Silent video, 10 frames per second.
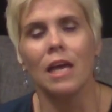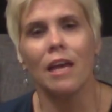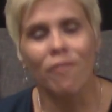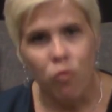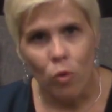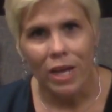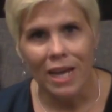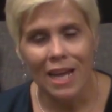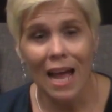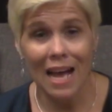If
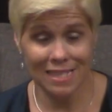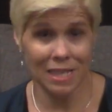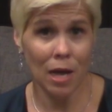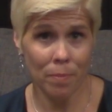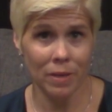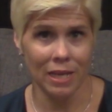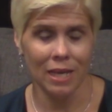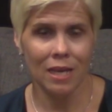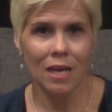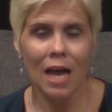we, as a company,
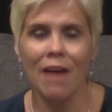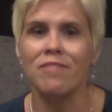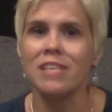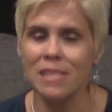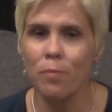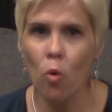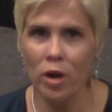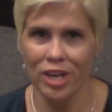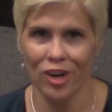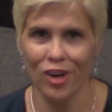have
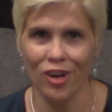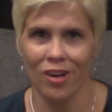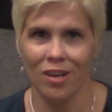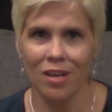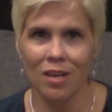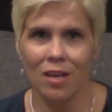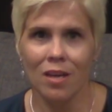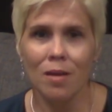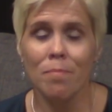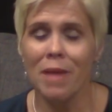disappointed her,
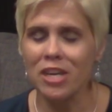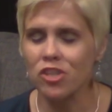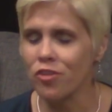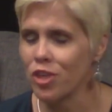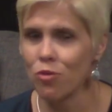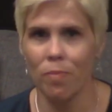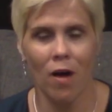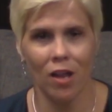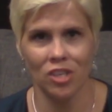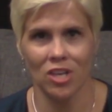make sure that you
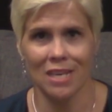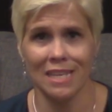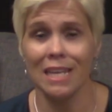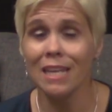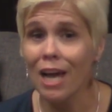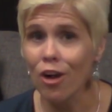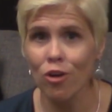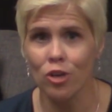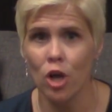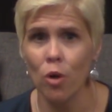apologize and let
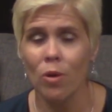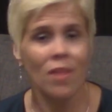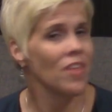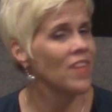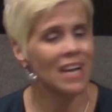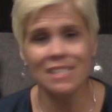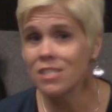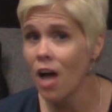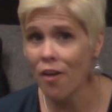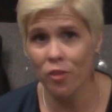her know that that is
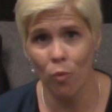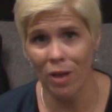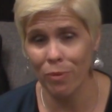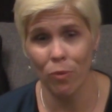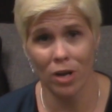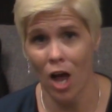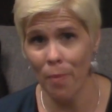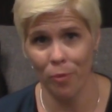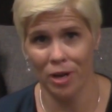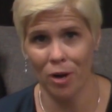not the way we want to
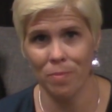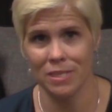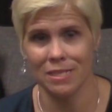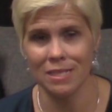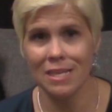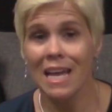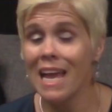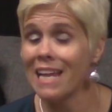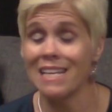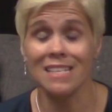operate our business,
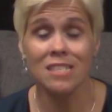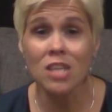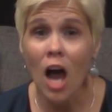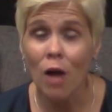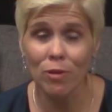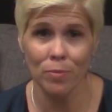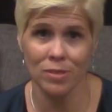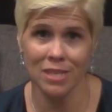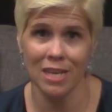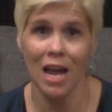and it does not
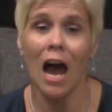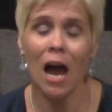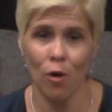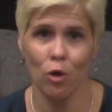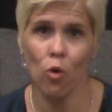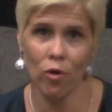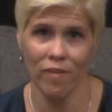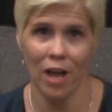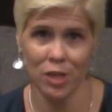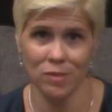represent our core
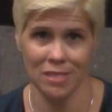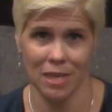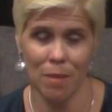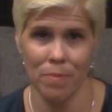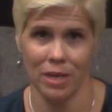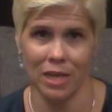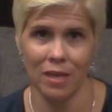values as a company.